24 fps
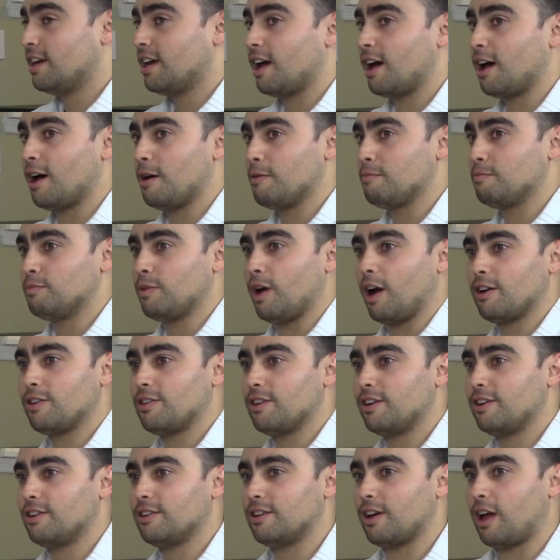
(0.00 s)
Are
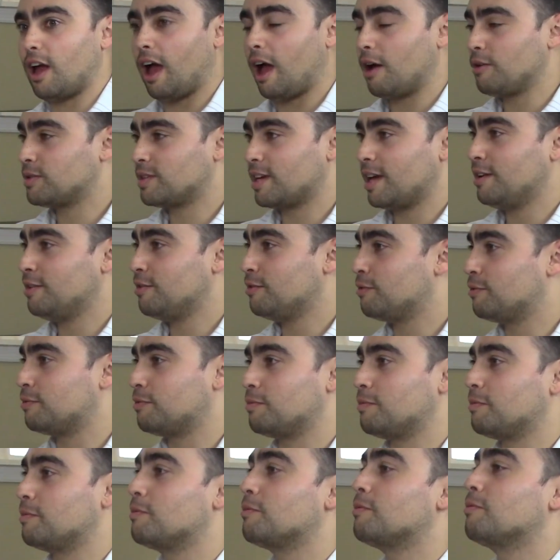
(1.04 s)
there, outside
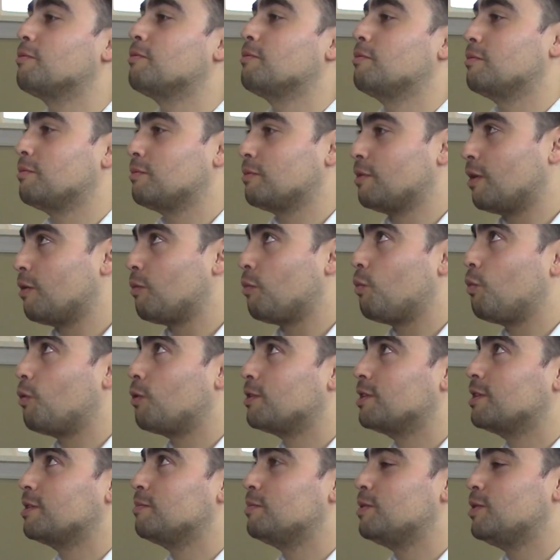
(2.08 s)
of
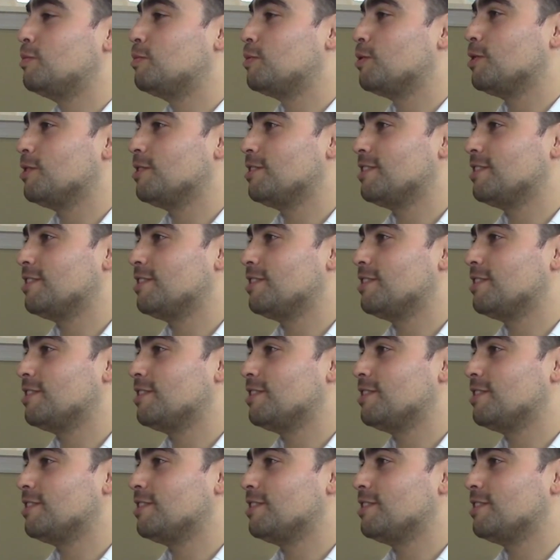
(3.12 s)
warning people